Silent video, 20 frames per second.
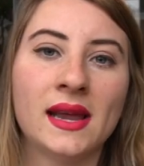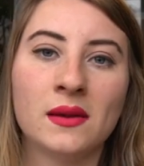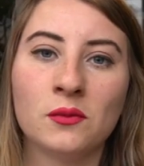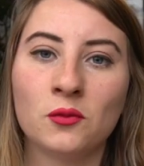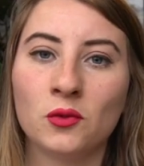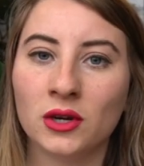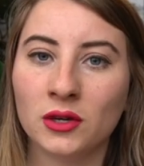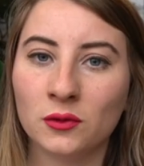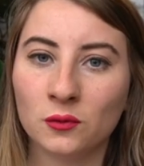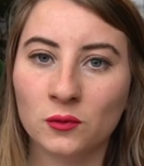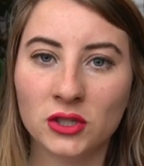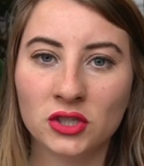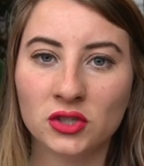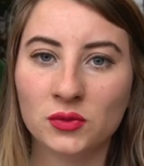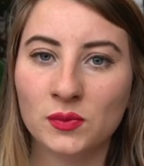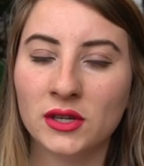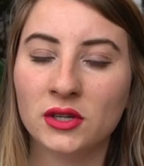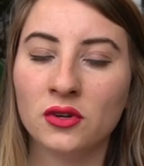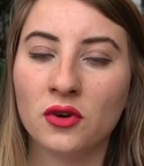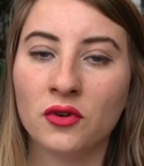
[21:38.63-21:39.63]
add more
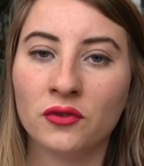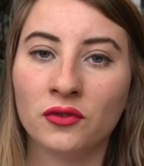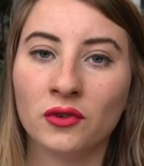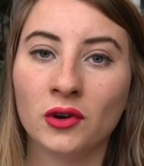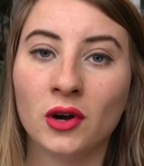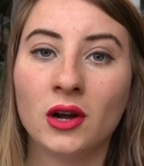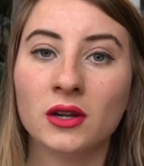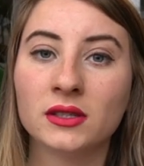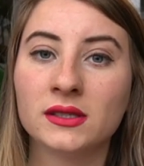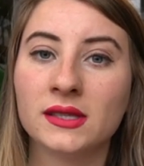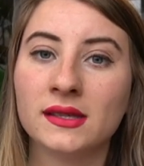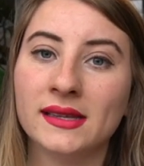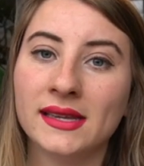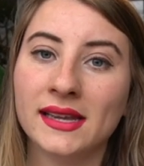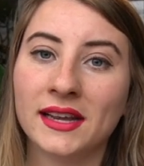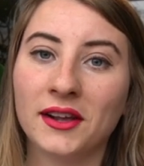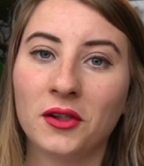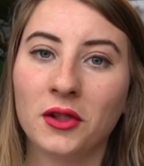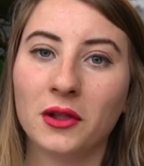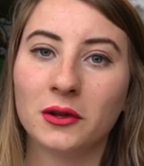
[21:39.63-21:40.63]
enrichment overall to
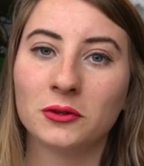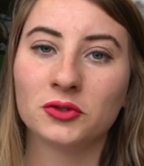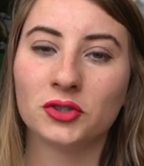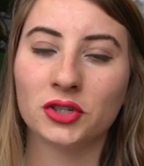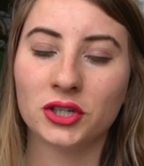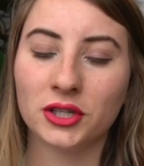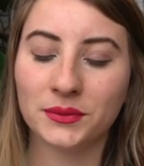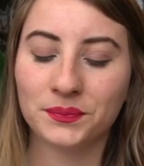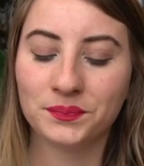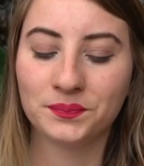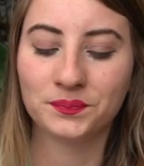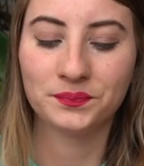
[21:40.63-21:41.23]
the enclosure.